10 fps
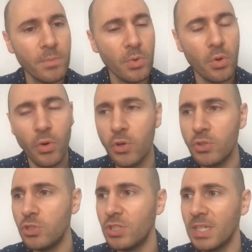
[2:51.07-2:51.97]
Or
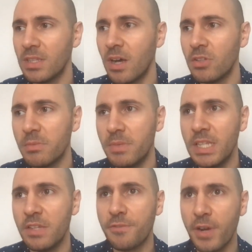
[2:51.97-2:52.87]
do you think that ultimately
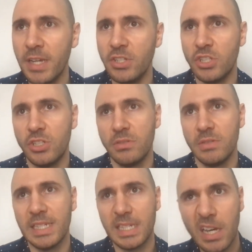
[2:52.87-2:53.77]
the French,
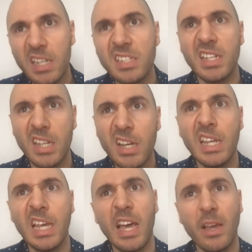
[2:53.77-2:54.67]
as I kind of said earlier,